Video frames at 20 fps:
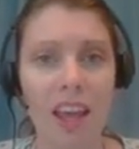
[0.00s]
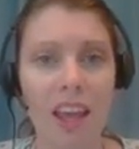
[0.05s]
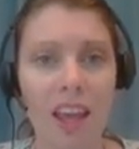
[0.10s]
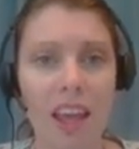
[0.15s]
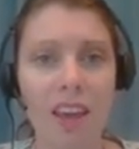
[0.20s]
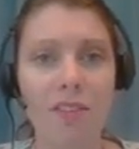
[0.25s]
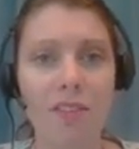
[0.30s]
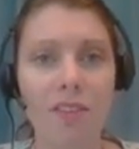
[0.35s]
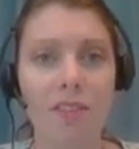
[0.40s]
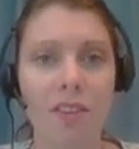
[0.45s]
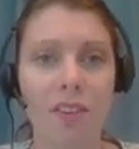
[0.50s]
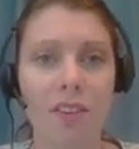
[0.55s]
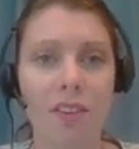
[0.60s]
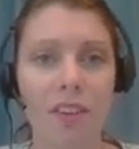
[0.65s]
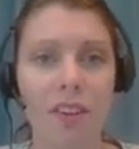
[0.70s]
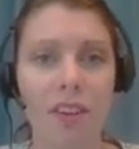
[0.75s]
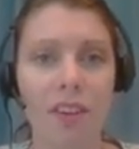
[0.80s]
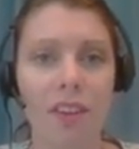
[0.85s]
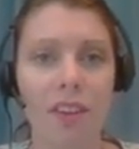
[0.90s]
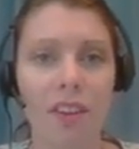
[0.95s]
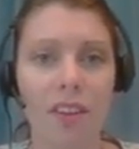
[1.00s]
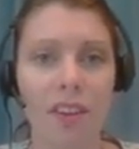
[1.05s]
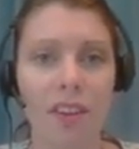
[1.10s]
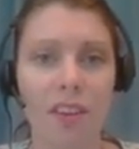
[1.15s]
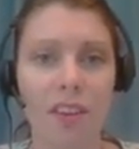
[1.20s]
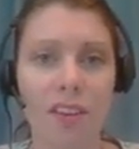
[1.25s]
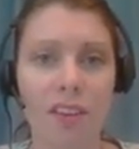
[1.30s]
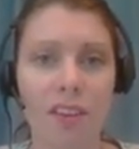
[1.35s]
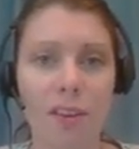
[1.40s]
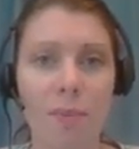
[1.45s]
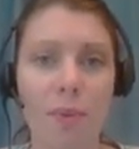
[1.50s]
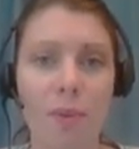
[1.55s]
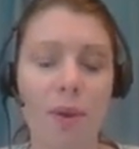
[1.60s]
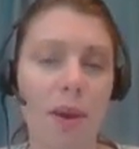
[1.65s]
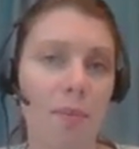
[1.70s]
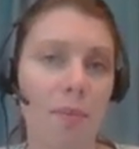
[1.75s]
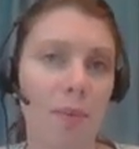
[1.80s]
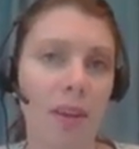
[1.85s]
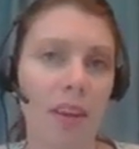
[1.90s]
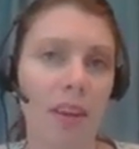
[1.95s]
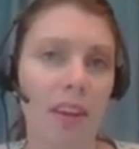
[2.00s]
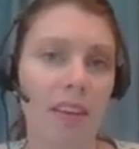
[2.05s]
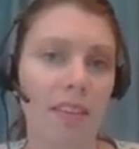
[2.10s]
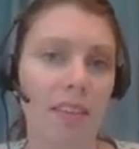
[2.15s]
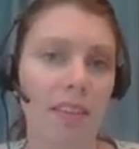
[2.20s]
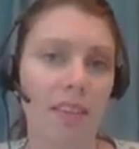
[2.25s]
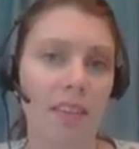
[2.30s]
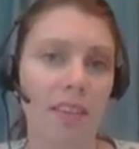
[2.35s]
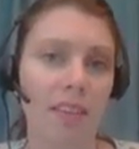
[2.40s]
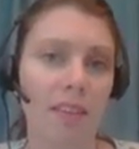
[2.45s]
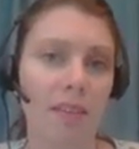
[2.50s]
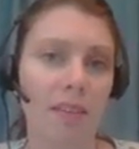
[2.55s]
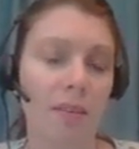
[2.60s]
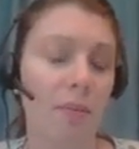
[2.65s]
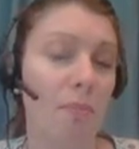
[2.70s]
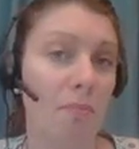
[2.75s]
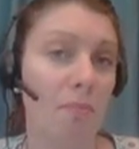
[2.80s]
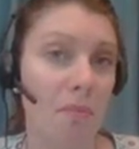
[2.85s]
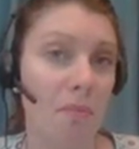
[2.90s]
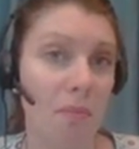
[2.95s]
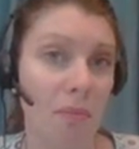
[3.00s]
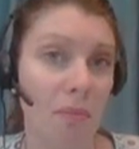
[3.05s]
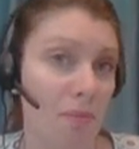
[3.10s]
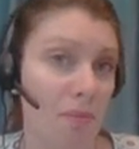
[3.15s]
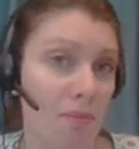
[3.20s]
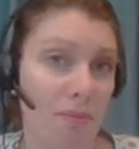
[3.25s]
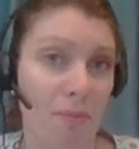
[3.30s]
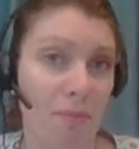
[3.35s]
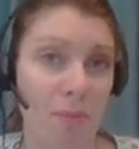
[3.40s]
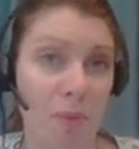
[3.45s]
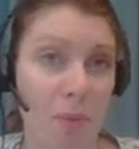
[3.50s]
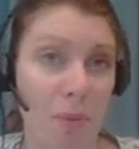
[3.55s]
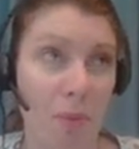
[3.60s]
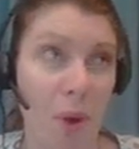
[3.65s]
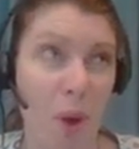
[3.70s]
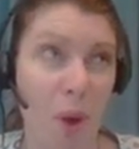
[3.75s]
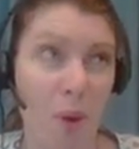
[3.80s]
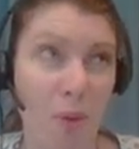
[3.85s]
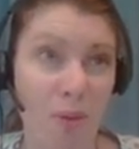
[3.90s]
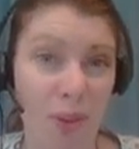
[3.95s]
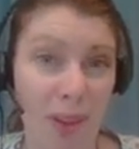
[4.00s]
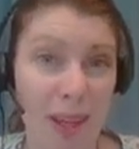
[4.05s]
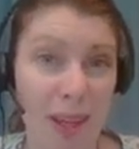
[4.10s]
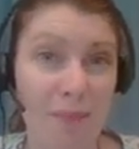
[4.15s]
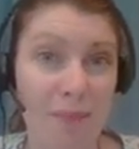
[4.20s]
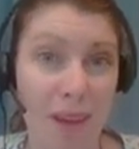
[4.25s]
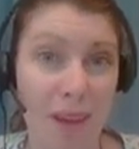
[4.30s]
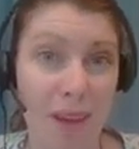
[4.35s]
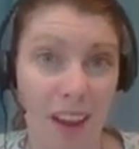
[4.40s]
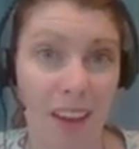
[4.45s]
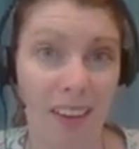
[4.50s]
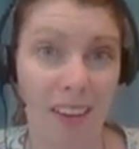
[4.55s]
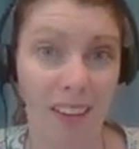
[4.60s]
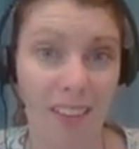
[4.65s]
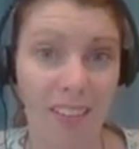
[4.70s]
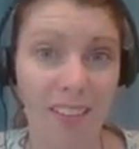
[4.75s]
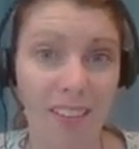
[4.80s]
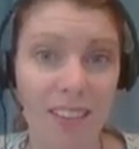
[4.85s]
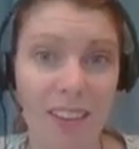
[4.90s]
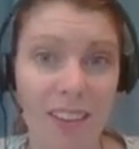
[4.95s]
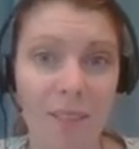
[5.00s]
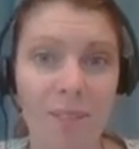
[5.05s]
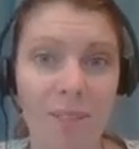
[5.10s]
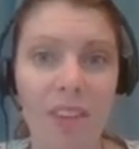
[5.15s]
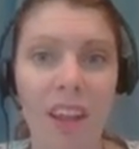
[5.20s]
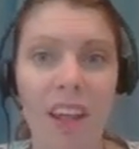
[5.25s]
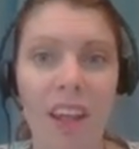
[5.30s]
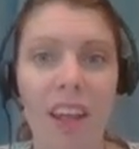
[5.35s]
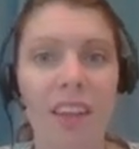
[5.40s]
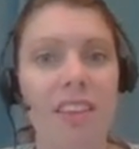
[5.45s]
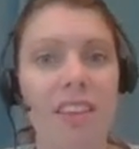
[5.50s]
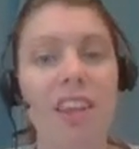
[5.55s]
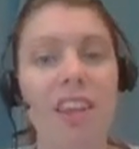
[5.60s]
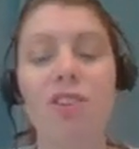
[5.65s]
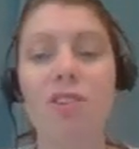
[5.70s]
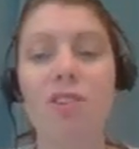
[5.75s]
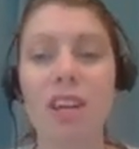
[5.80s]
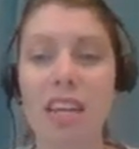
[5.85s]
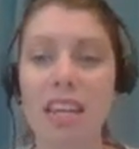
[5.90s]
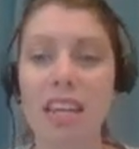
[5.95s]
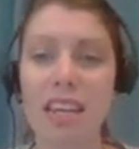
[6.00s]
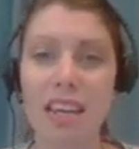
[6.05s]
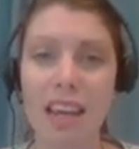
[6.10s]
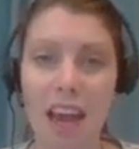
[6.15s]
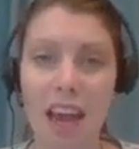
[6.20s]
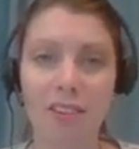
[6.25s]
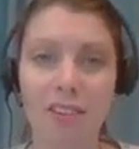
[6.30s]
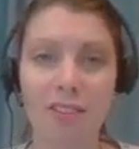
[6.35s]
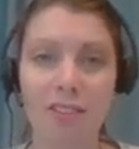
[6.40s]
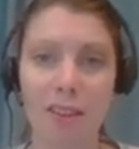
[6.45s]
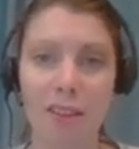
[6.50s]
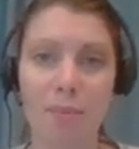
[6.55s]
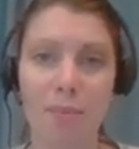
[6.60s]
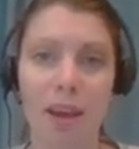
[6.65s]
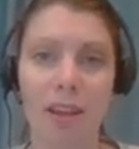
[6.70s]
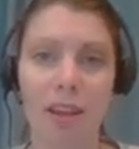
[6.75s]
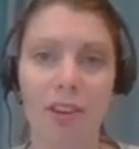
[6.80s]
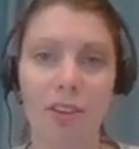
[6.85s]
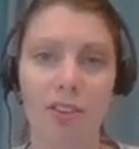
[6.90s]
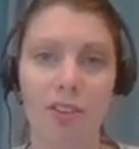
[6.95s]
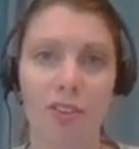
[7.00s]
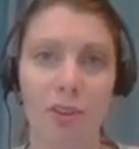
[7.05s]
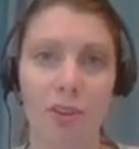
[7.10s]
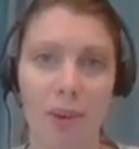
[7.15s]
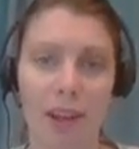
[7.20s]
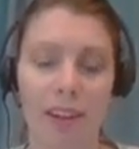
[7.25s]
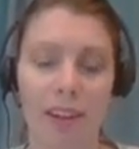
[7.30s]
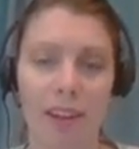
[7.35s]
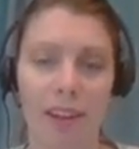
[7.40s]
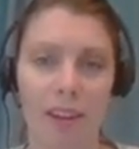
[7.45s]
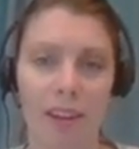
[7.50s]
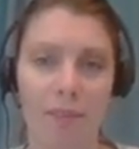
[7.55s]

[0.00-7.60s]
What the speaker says: If the disappointment is hopefully mild, then you can announce the bad news directly.